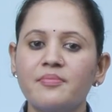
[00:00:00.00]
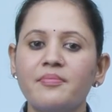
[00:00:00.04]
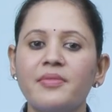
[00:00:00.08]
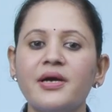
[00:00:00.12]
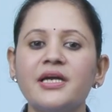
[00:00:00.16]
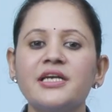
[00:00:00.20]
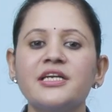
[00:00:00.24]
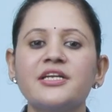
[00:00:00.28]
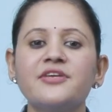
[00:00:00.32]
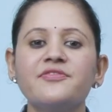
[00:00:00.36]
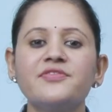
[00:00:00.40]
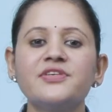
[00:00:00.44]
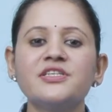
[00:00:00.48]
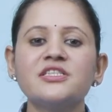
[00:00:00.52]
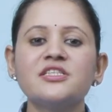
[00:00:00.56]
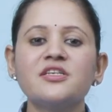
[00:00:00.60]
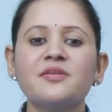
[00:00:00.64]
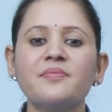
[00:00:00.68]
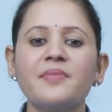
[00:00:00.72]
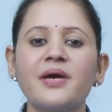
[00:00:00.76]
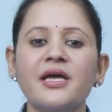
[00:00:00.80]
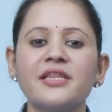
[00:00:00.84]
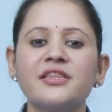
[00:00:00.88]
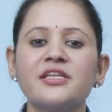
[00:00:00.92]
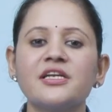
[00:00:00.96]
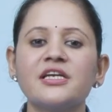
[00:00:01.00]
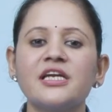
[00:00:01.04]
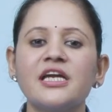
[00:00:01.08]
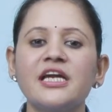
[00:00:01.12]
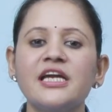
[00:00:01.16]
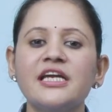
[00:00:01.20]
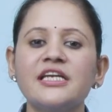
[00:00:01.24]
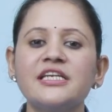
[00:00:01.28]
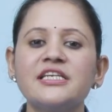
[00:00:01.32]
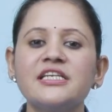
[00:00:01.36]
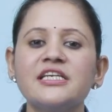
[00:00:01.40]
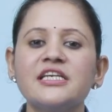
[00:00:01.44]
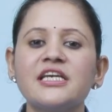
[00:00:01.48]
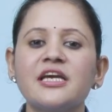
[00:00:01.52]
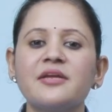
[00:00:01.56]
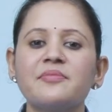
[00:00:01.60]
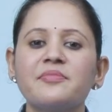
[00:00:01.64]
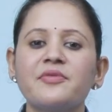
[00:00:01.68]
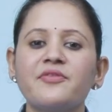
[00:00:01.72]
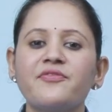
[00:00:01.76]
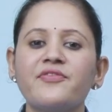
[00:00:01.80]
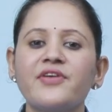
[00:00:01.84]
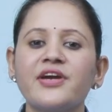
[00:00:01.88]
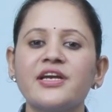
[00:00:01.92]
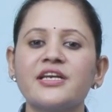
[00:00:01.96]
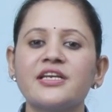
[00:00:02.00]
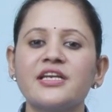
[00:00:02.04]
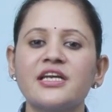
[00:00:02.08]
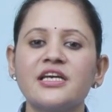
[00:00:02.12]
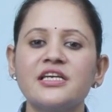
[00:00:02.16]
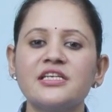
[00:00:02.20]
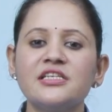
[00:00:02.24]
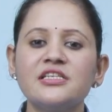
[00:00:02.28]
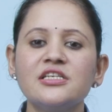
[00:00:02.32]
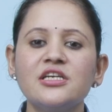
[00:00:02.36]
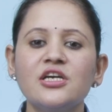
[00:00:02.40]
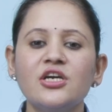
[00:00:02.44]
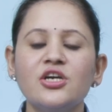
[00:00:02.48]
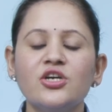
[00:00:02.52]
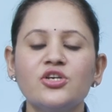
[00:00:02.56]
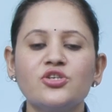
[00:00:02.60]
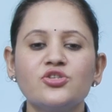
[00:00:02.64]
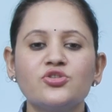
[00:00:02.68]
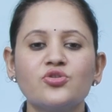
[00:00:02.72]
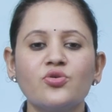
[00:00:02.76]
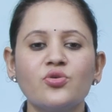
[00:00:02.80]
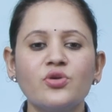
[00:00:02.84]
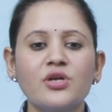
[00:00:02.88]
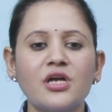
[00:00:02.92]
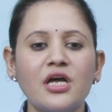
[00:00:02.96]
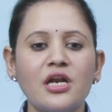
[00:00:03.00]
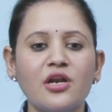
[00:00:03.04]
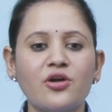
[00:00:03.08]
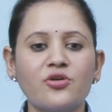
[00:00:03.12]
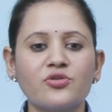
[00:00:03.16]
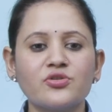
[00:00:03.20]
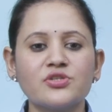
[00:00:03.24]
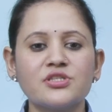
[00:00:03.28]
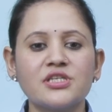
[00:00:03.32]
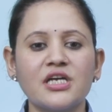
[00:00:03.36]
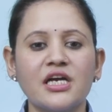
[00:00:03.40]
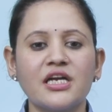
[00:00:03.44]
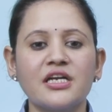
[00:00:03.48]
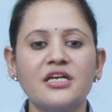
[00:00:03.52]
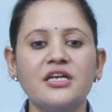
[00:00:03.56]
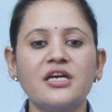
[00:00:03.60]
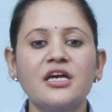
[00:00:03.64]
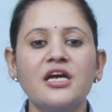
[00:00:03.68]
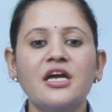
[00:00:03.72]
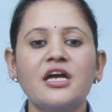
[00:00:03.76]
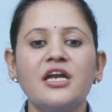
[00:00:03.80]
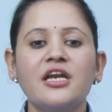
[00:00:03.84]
By division method, 80 can be factorized shown alongside.